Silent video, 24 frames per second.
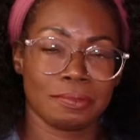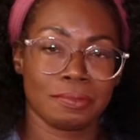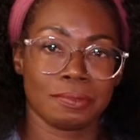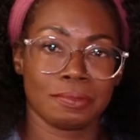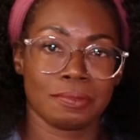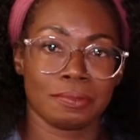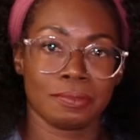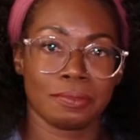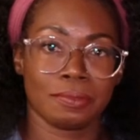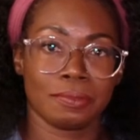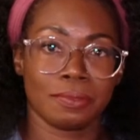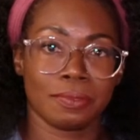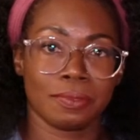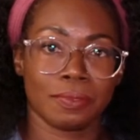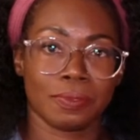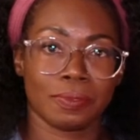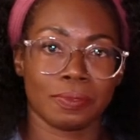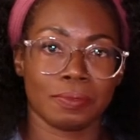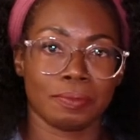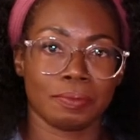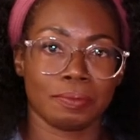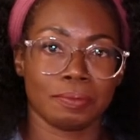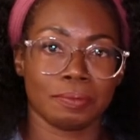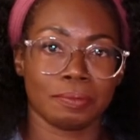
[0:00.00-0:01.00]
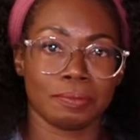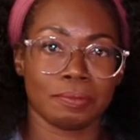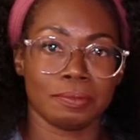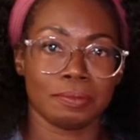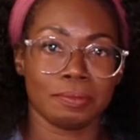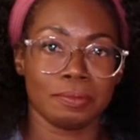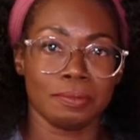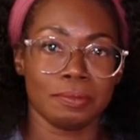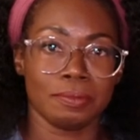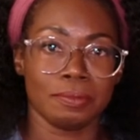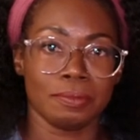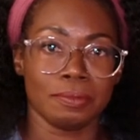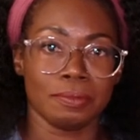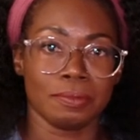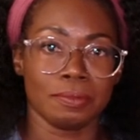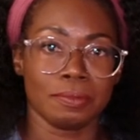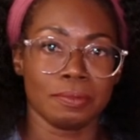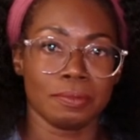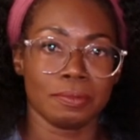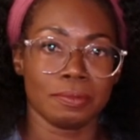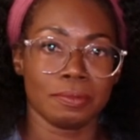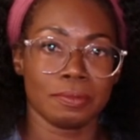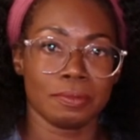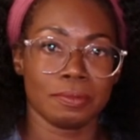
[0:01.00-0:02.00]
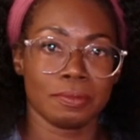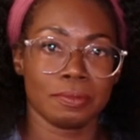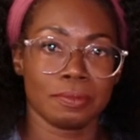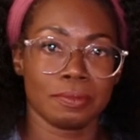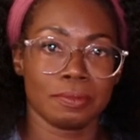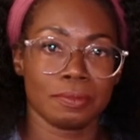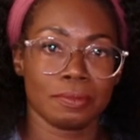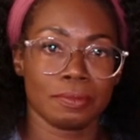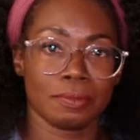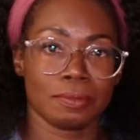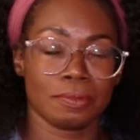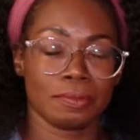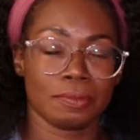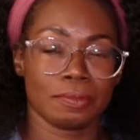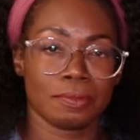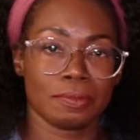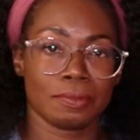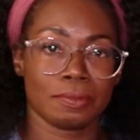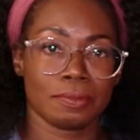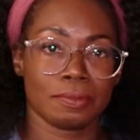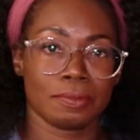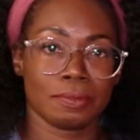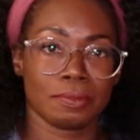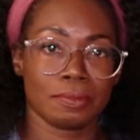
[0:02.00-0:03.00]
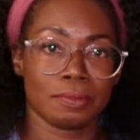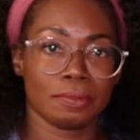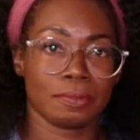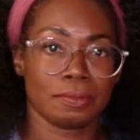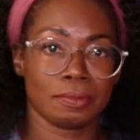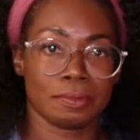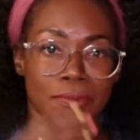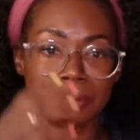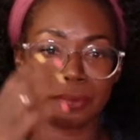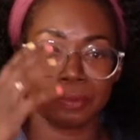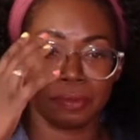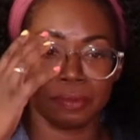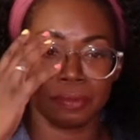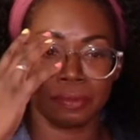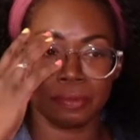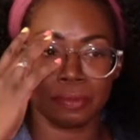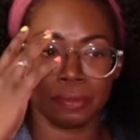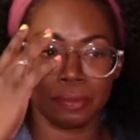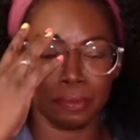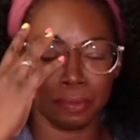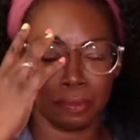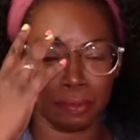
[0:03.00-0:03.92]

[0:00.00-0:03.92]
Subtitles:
No words are spoken by the person on screen.